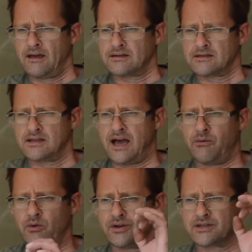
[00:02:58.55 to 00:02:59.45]
So
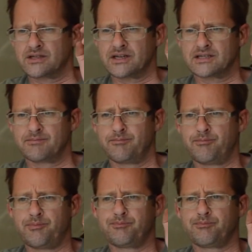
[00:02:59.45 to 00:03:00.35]
that one is just a
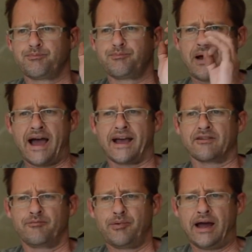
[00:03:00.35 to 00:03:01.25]
bag
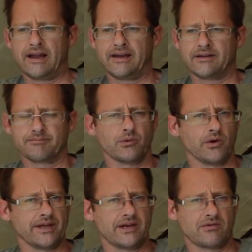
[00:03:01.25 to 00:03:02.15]
of pellet and
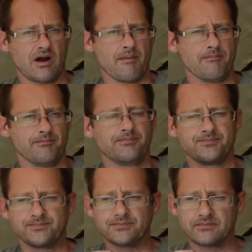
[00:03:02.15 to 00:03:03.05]
boilie crumb,
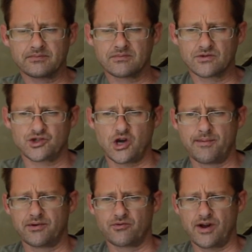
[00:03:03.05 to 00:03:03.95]

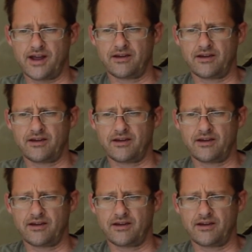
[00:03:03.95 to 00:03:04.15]
German rig,